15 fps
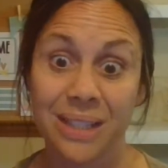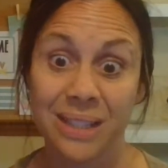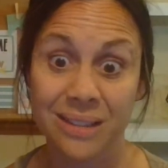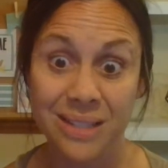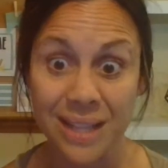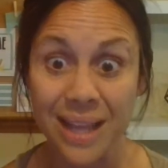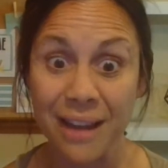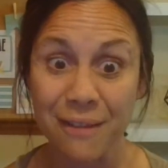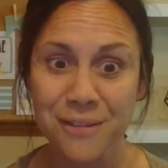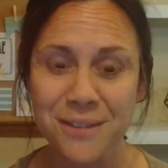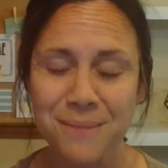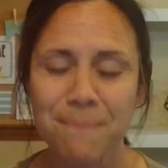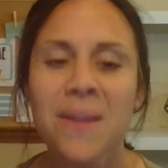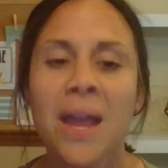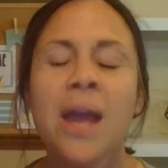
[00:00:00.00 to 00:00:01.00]

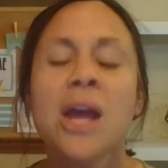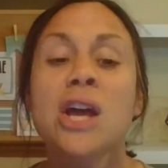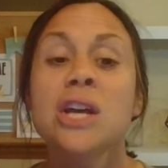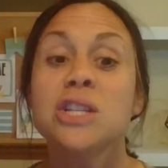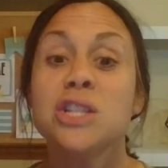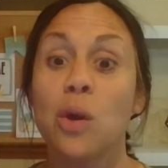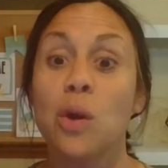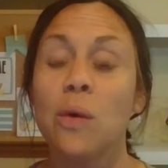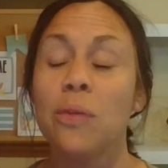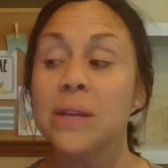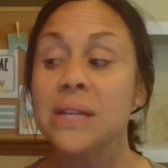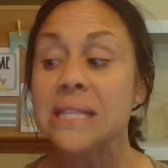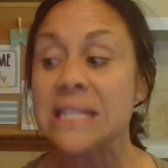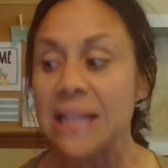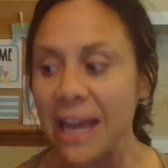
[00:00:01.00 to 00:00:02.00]
slaves. So
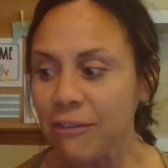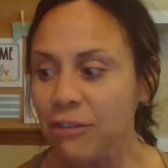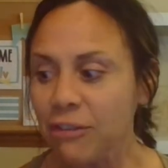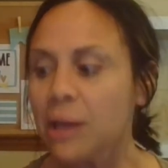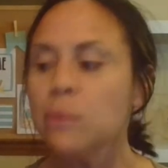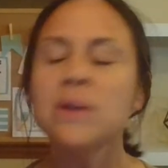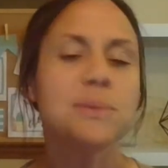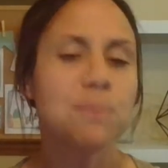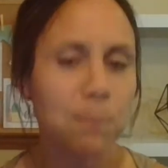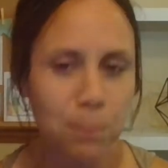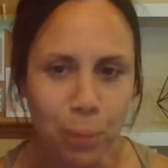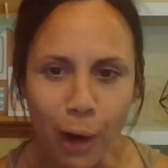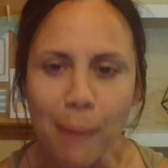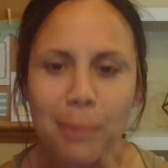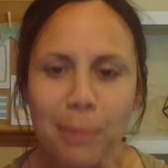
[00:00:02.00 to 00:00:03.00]
slavery was
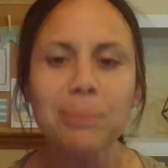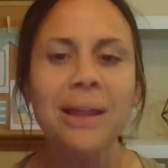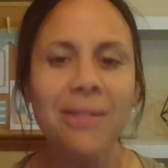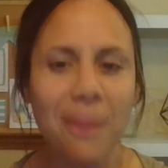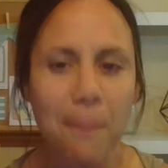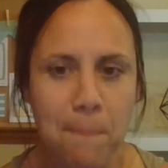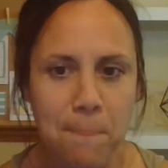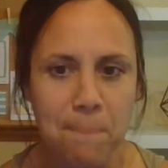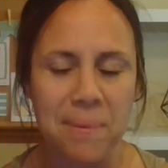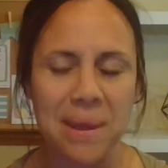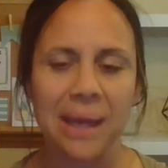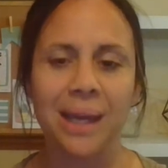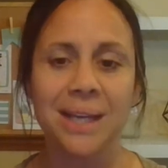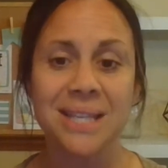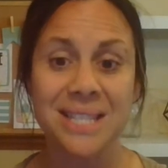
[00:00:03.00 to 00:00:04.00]
probably the
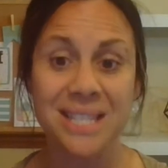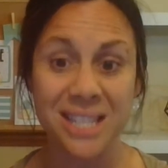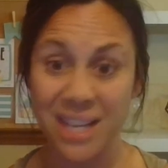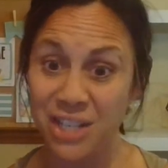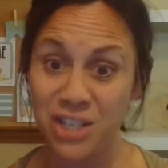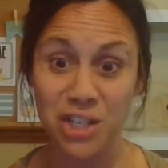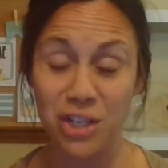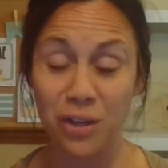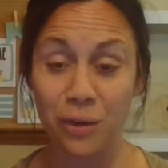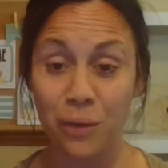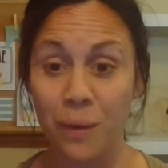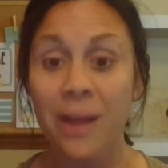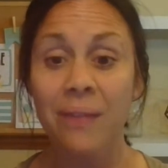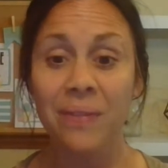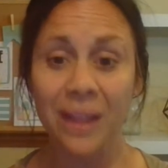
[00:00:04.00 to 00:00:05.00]
biggest issue
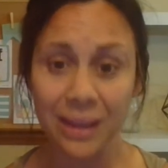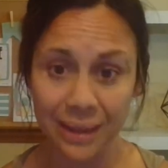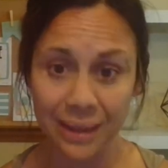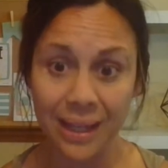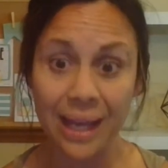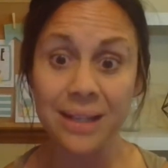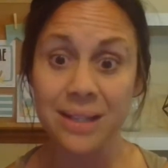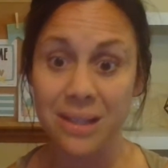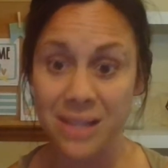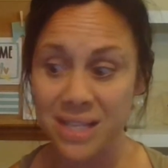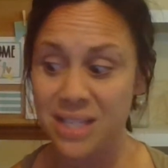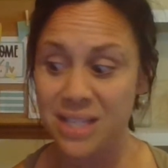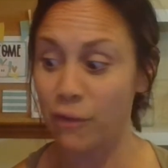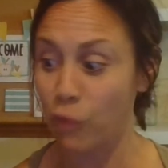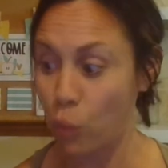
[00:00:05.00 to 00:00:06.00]
that led to the
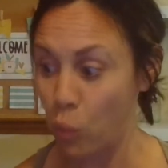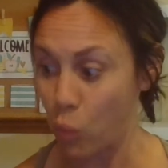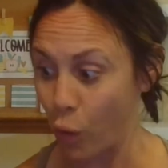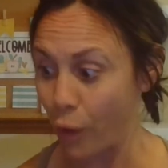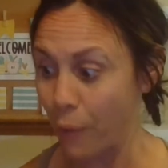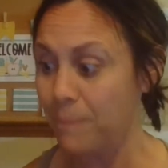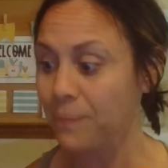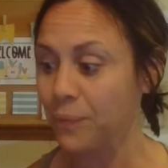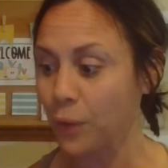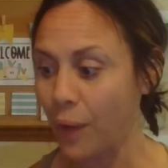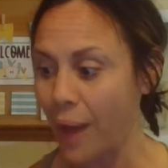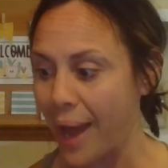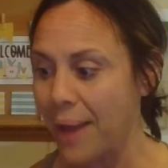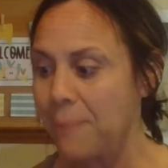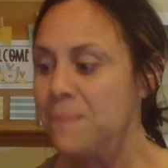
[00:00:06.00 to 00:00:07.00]
Civil War.
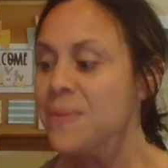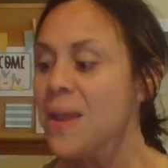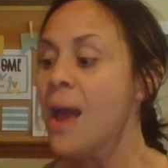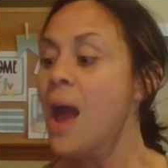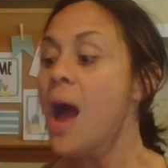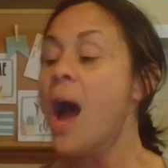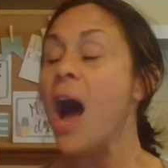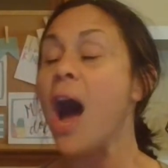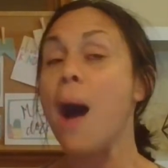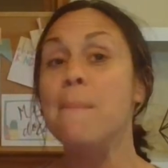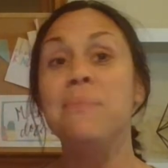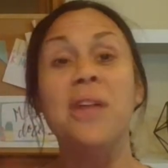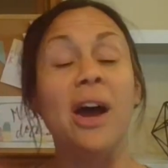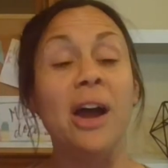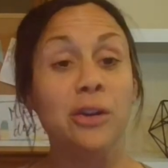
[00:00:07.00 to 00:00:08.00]
Okay.
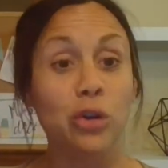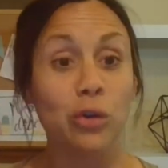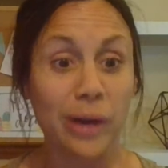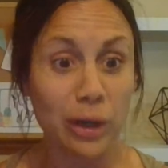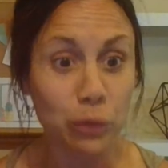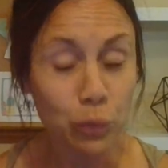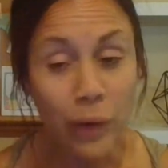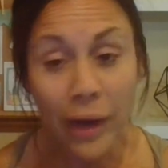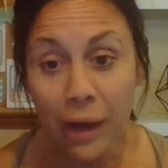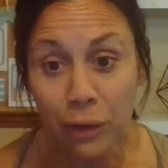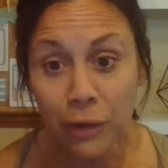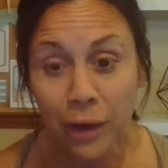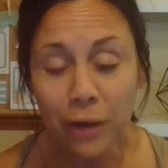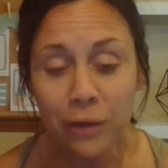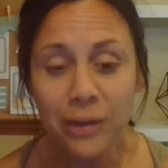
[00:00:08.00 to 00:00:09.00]
The Underground
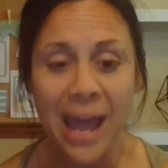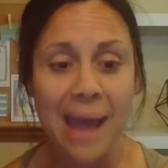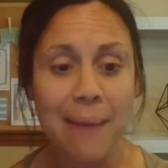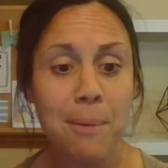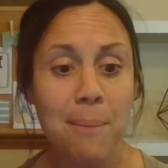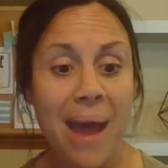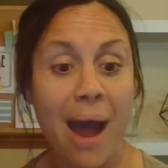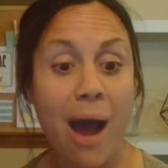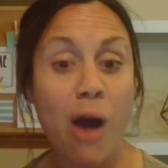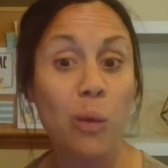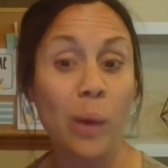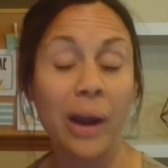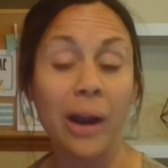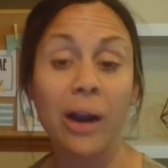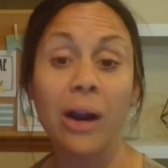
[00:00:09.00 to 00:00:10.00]
Railroad came about
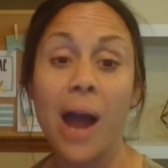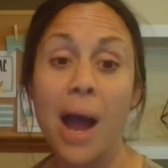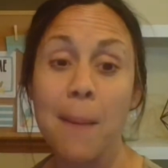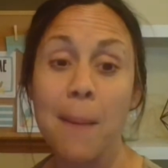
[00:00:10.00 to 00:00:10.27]
where